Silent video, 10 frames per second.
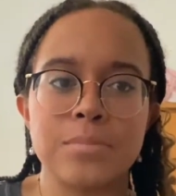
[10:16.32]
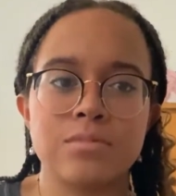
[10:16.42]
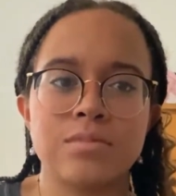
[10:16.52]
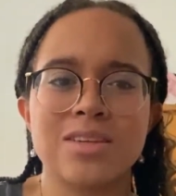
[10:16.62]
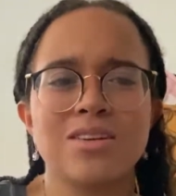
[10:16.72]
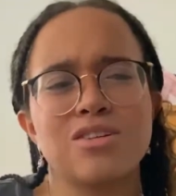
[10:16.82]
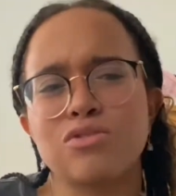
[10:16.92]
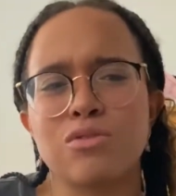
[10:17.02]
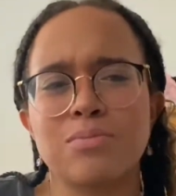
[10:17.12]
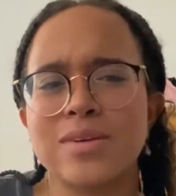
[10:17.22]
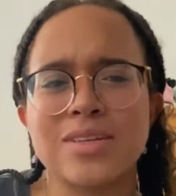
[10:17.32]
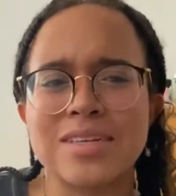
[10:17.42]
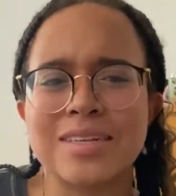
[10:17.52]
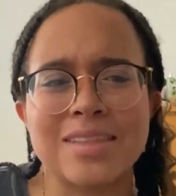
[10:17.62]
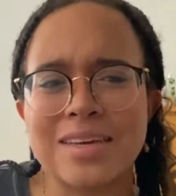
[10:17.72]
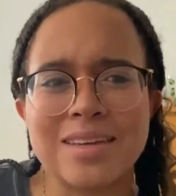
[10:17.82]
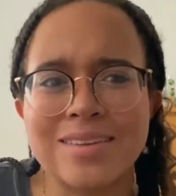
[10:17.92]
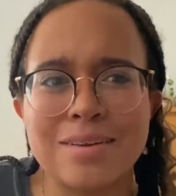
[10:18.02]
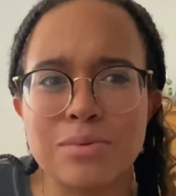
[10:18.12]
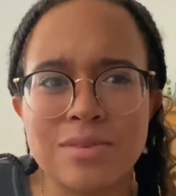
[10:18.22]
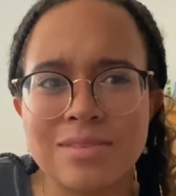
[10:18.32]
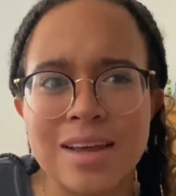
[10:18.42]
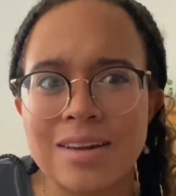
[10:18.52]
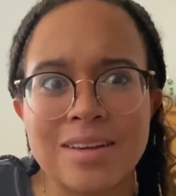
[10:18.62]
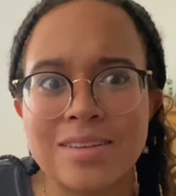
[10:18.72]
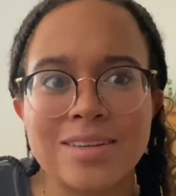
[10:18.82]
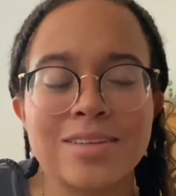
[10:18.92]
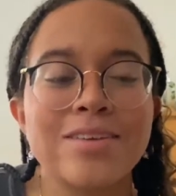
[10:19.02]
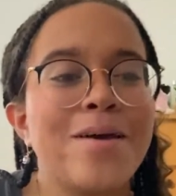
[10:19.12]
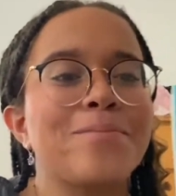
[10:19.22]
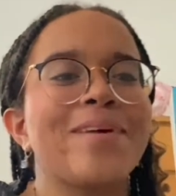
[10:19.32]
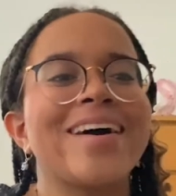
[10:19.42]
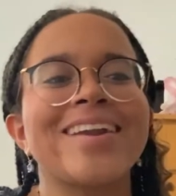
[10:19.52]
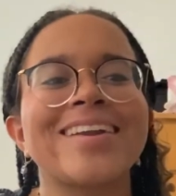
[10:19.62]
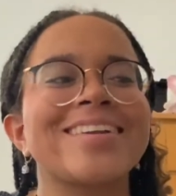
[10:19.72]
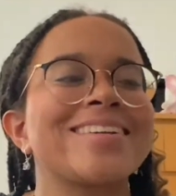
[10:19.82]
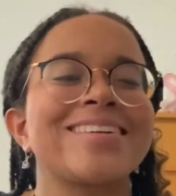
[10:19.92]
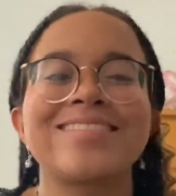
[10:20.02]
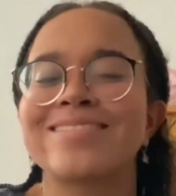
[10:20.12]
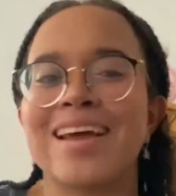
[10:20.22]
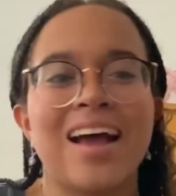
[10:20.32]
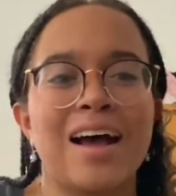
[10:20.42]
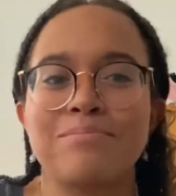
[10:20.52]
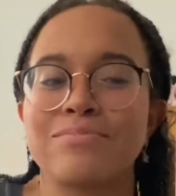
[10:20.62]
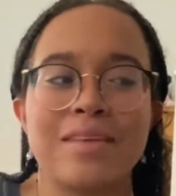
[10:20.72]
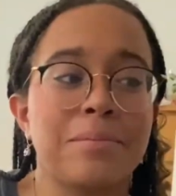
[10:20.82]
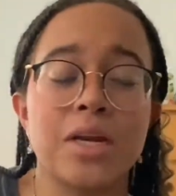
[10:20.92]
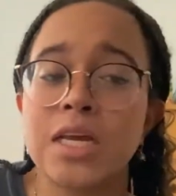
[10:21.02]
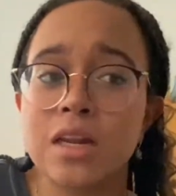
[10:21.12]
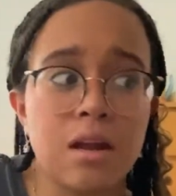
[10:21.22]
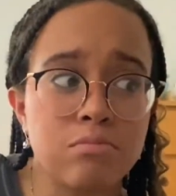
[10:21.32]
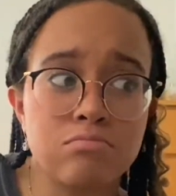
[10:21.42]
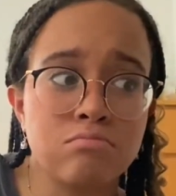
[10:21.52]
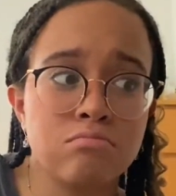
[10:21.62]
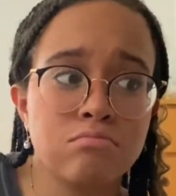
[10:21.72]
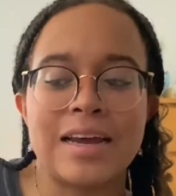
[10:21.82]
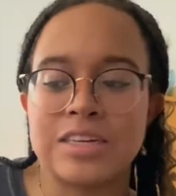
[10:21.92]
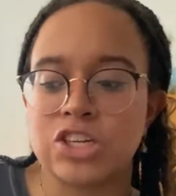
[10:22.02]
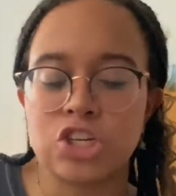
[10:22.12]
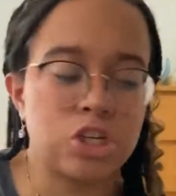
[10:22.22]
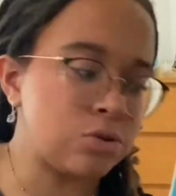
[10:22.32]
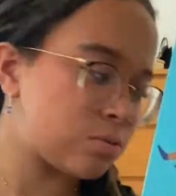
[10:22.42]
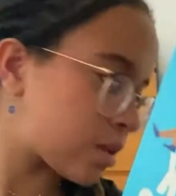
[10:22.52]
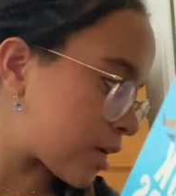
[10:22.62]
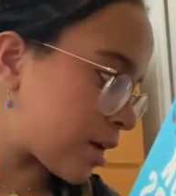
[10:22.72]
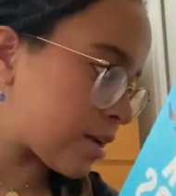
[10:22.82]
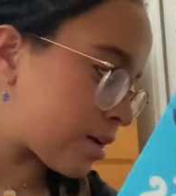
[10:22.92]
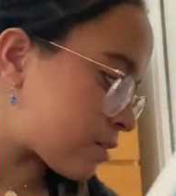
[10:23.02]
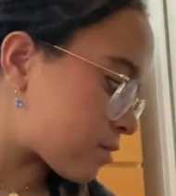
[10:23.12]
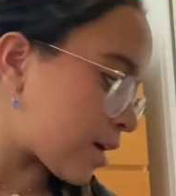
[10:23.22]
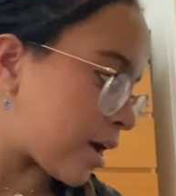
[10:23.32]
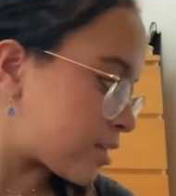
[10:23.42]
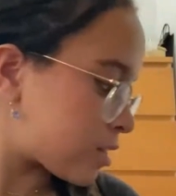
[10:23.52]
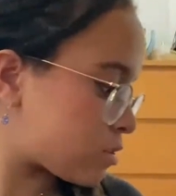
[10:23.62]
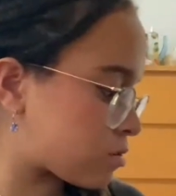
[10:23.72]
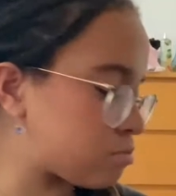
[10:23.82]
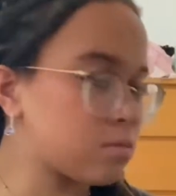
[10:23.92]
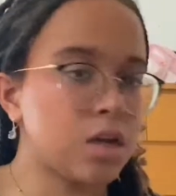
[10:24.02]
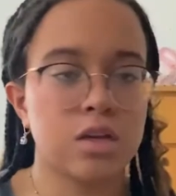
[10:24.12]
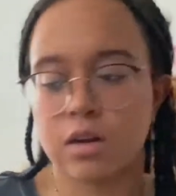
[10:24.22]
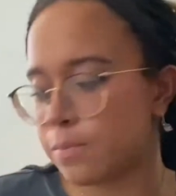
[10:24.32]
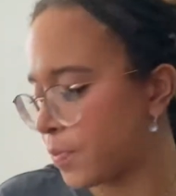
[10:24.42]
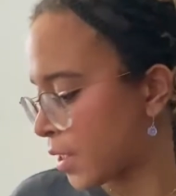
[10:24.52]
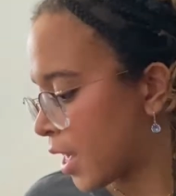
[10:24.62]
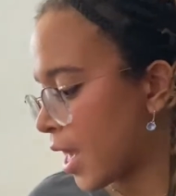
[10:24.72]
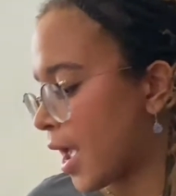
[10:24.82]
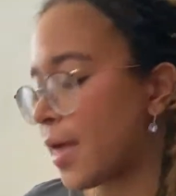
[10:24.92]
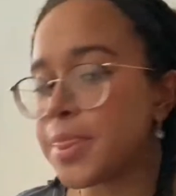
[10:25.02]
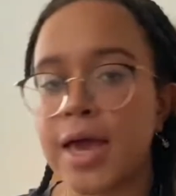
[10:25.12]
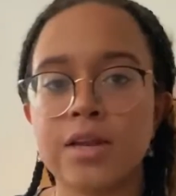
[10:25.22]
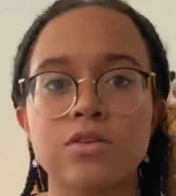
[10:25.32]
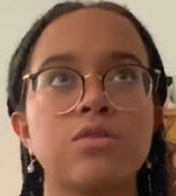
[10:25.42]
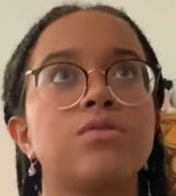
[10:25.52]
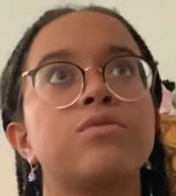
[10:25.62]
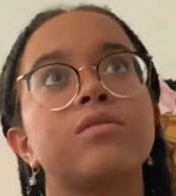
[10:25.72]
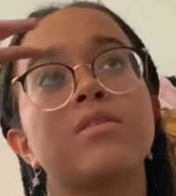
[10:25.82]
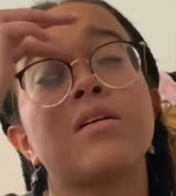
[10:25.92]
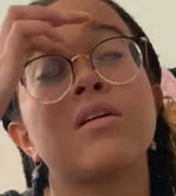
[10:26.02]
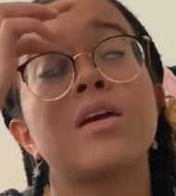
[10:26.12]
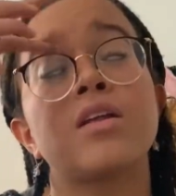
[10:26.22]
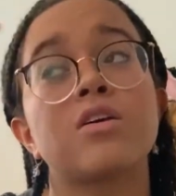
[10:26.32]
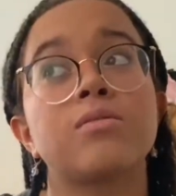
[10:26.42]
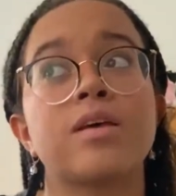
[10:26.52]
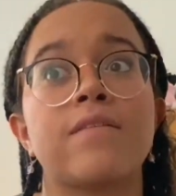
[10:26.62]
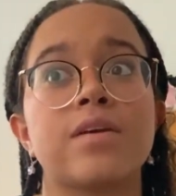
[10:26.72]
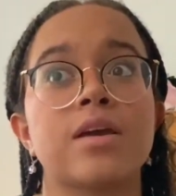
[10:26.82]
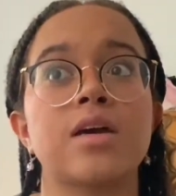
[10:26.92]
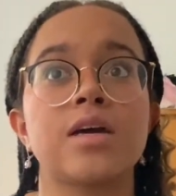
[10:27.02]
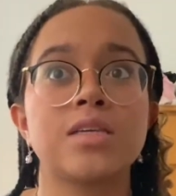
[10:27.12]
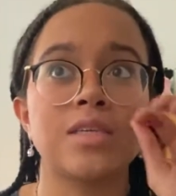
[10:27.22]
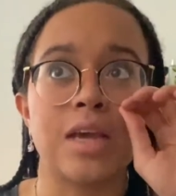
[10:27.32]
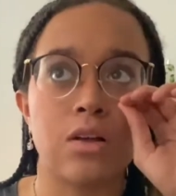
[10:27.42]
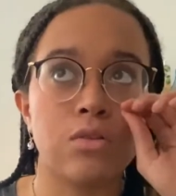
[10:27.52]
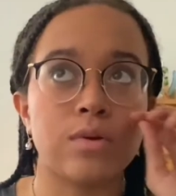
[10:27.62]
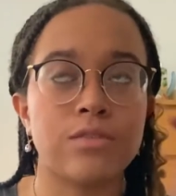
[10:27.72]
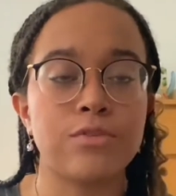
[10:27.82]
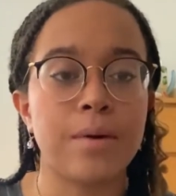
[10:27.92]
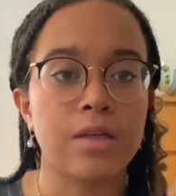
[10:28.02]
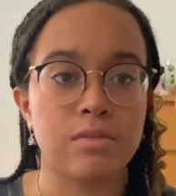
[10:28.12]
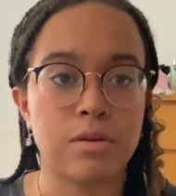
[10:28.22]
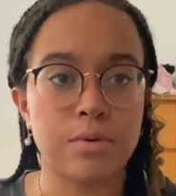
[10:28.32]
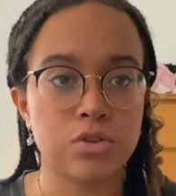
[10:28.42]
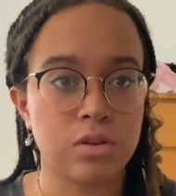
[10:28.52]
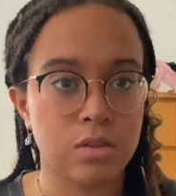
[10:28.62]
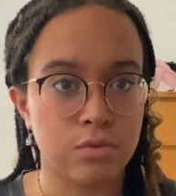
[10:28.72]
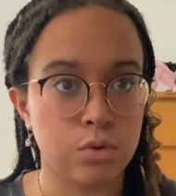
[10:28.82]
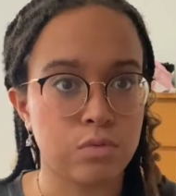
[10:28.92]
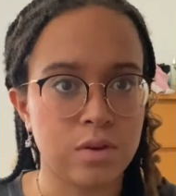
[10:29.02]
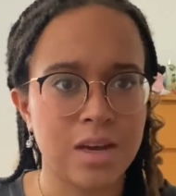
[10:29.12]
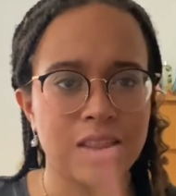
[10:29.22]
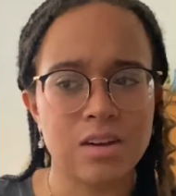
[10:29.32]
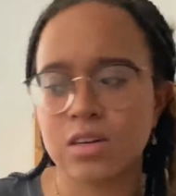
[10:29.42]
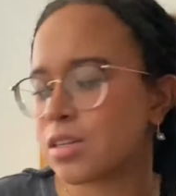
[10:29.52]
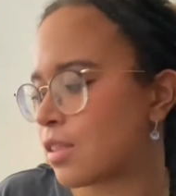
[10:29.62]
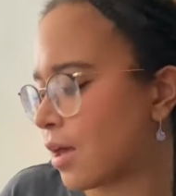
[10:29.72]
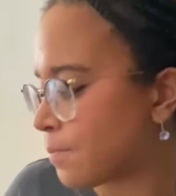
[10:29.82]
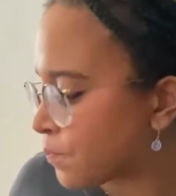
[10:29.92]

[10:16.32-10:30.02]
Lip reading: It's not a trope, it's just a thing that exists, but I'm gonna eat it up. I just knew, like, I have to get this. And then, so Indigo's having a sale where if you buy 3 books, you get the 4th free. I think I already said that.